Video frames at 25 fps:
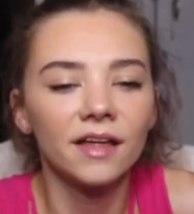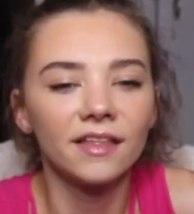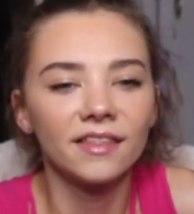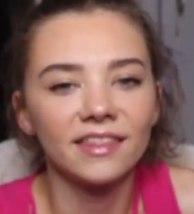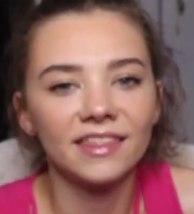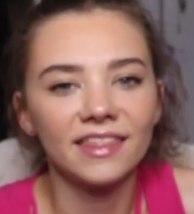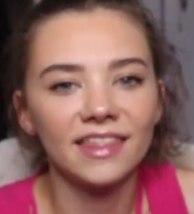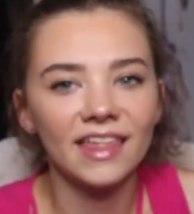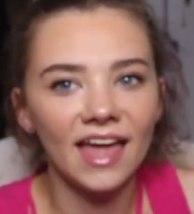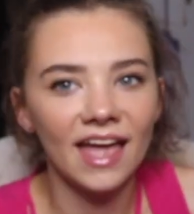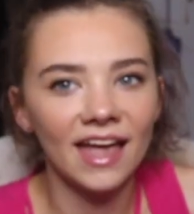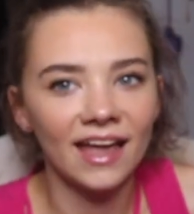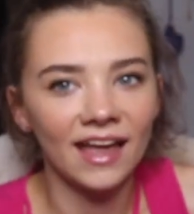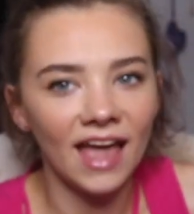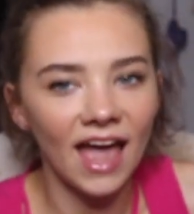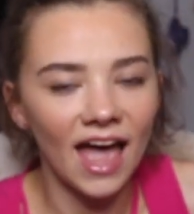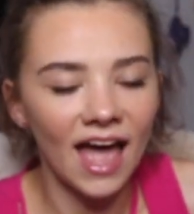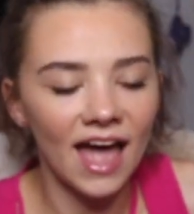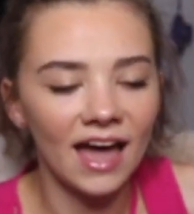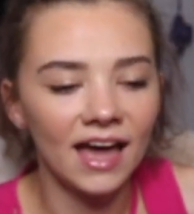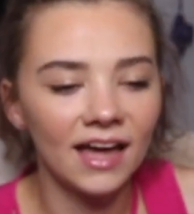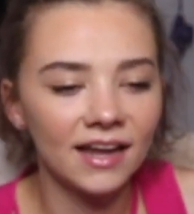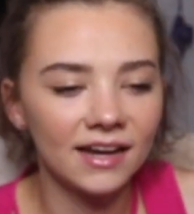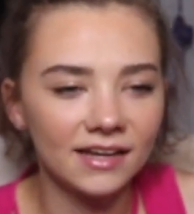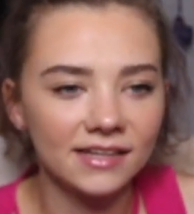They
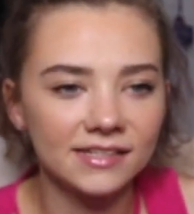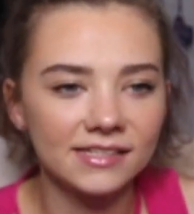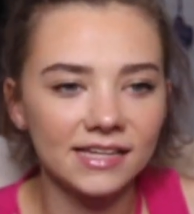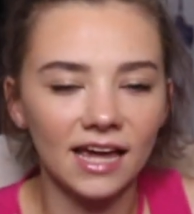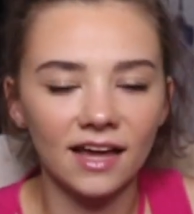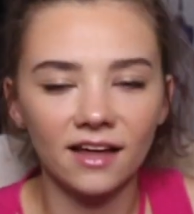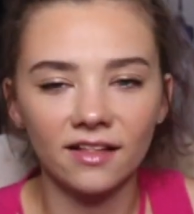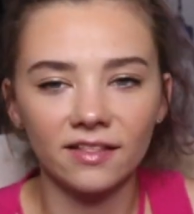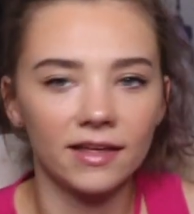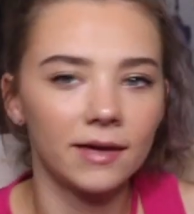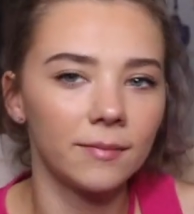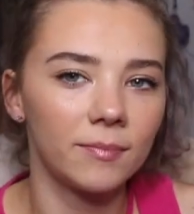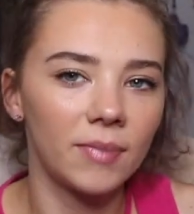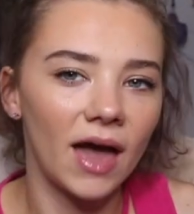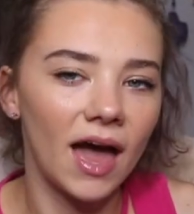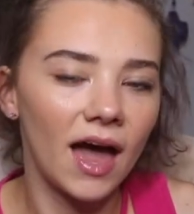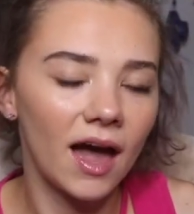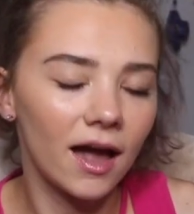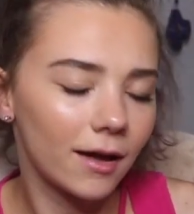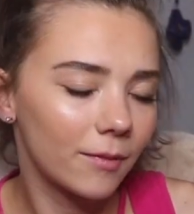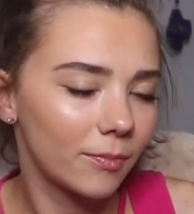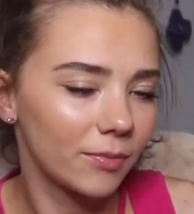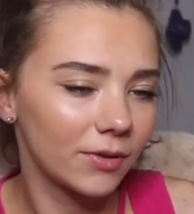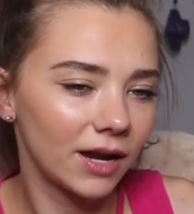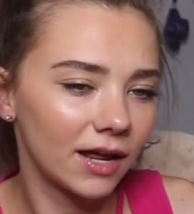had a dangly
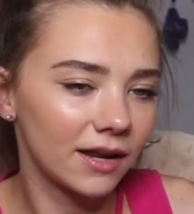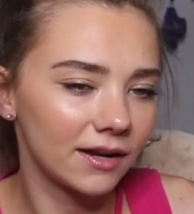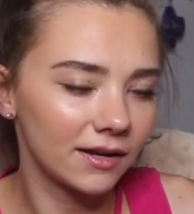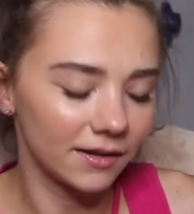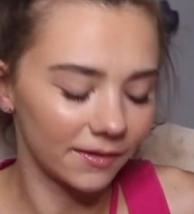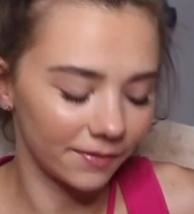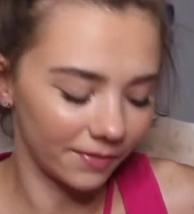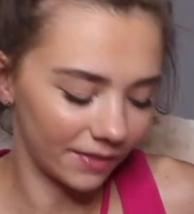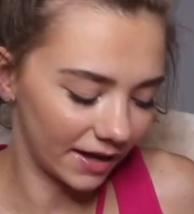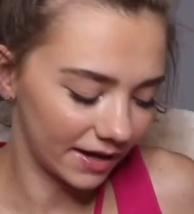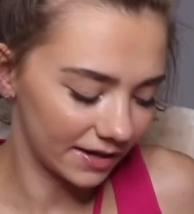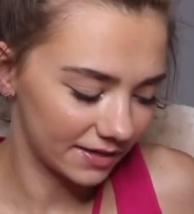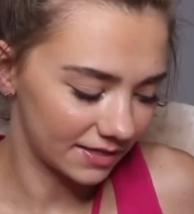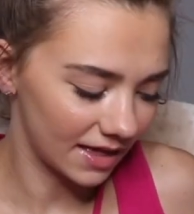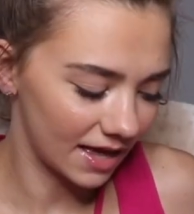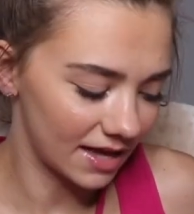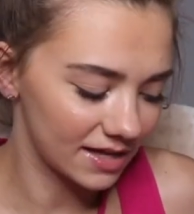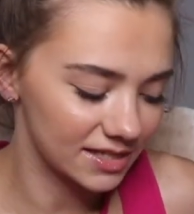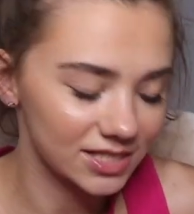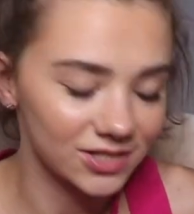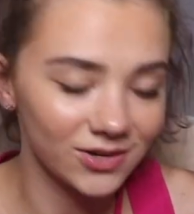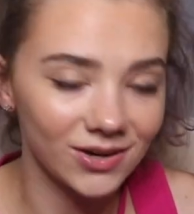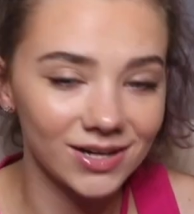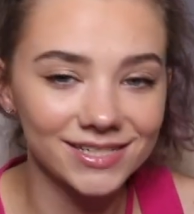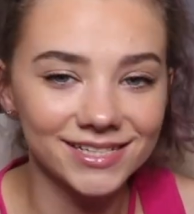back, but I didn't like
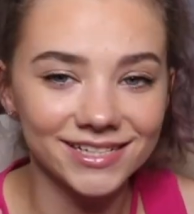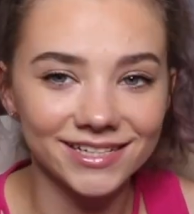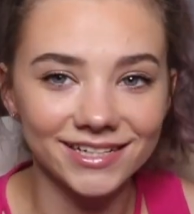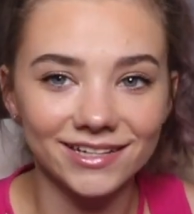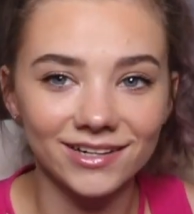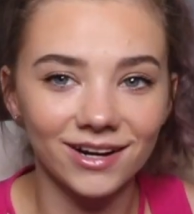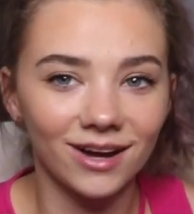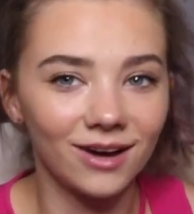that, so I took it